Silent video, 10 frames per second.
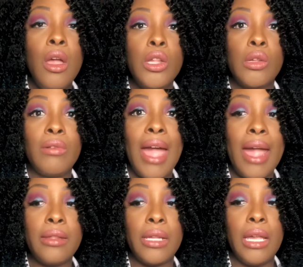So
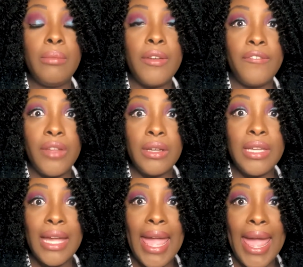guys,
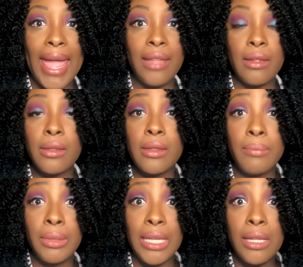hemophilia A, this is a
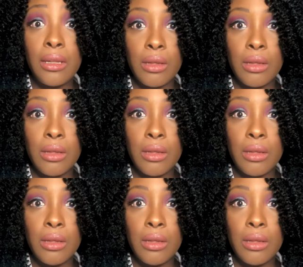bleeding